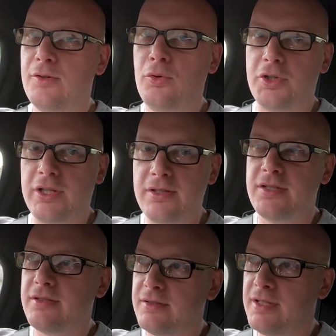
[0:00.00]

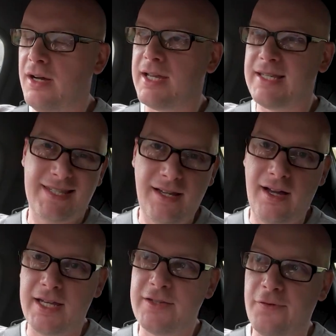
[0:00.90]
audience, target
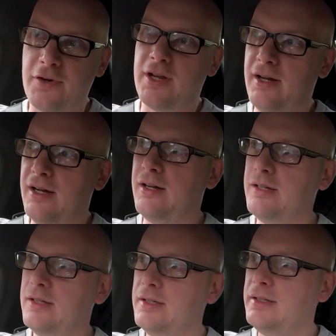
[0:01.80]
size for a car
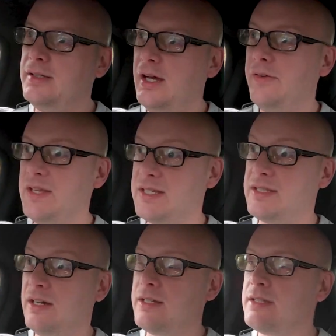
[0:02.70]
of this
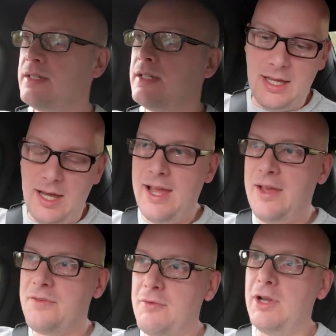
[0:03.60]
size. I
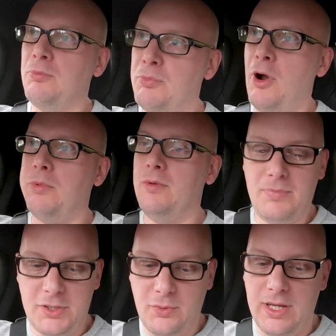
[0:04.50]
have a real problem
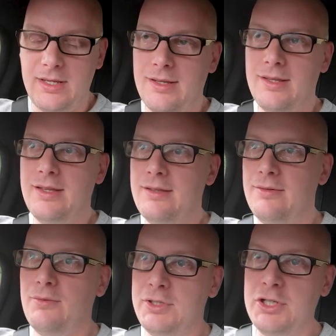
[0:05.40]
between
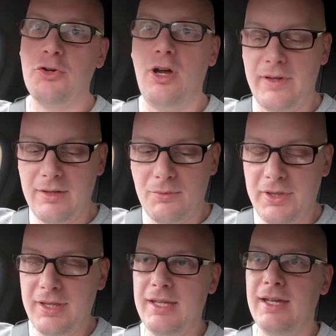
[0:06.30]
when you're driving
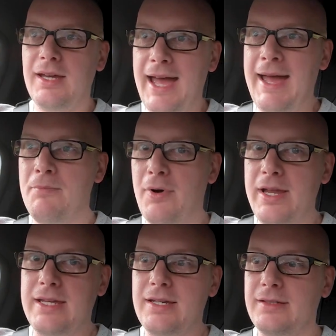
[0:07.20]
with the
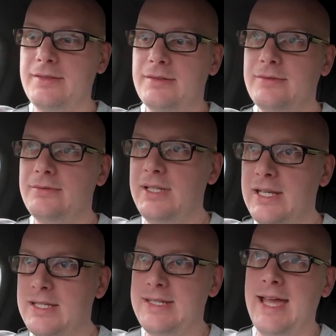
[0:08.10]
handbrake
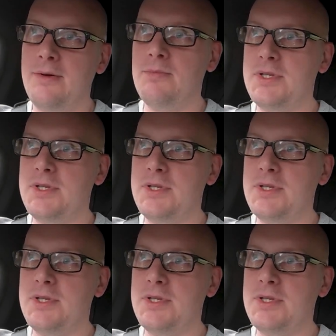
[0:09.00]
in its down